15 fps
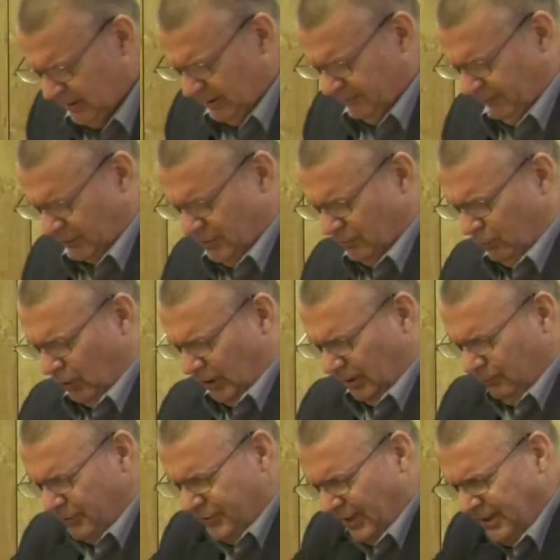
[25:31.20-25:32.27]
for your word.
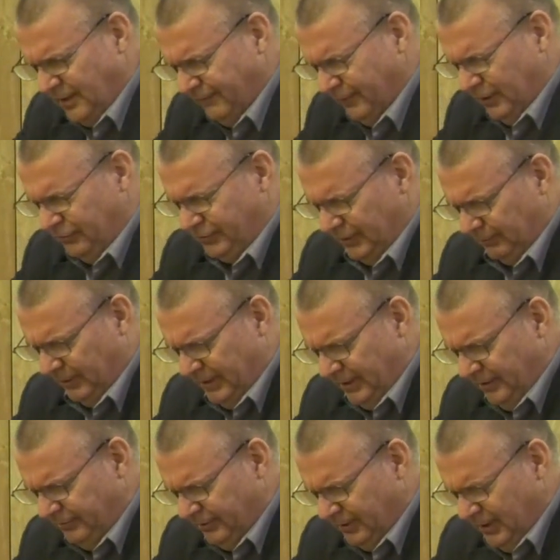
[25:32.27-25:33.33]
We thank you for this
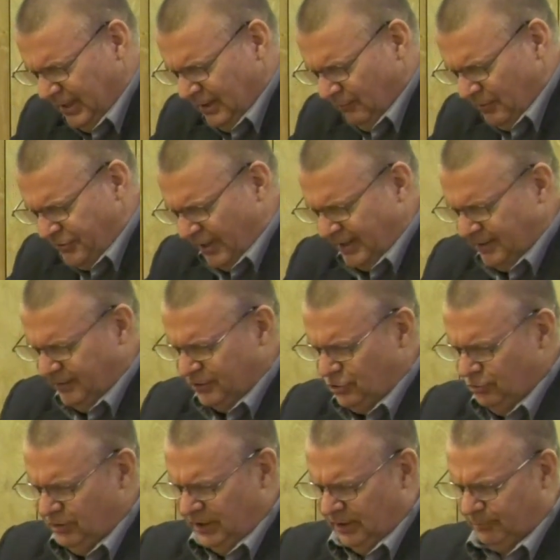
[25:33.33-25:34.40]
series. We thank you that
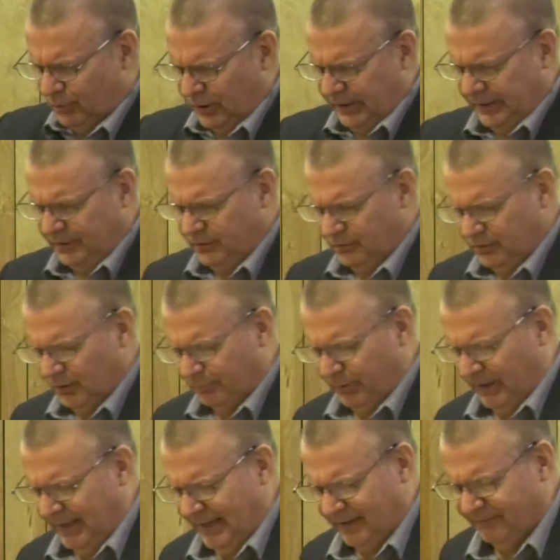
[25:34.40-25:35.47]
you did bring the
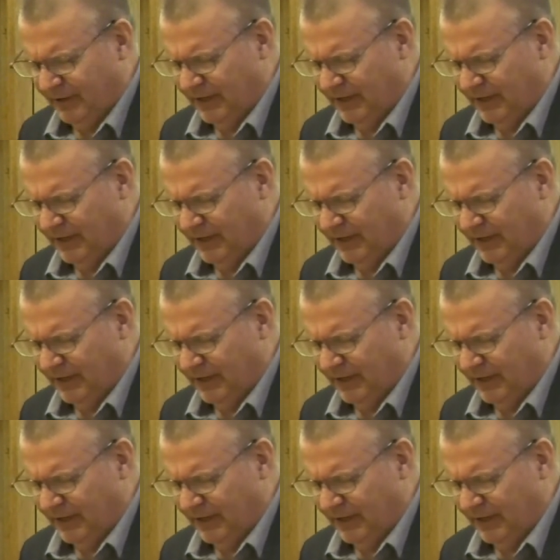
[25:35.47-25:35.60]
plan of